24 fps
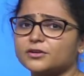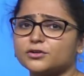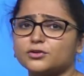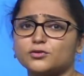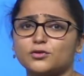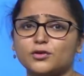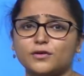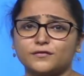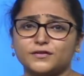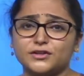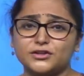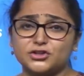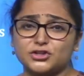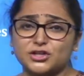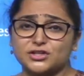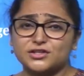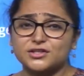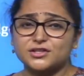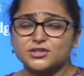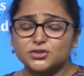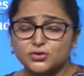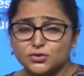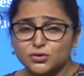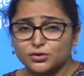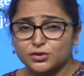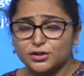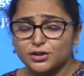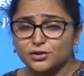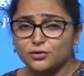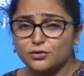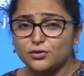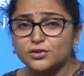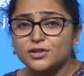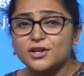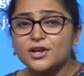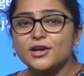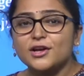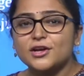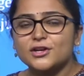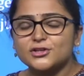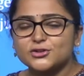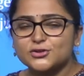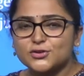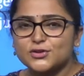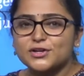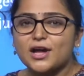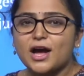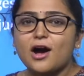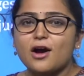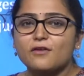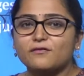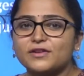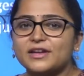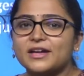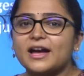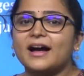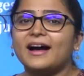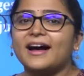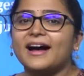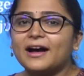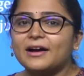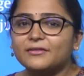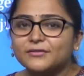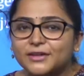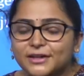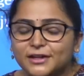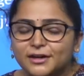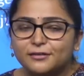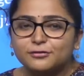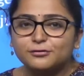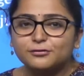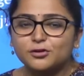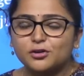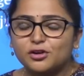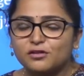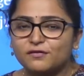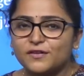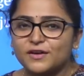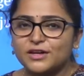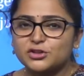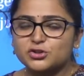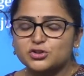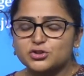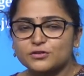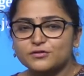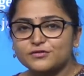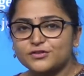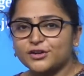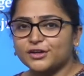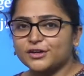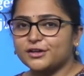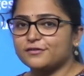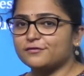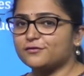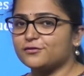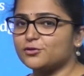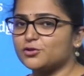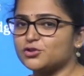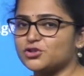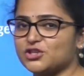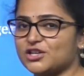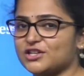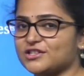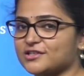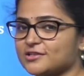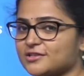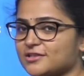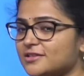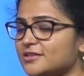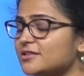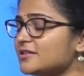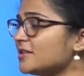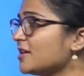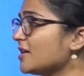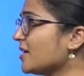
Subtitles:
2 of the judges took the oath. So now we are having a full bench of 34 judges in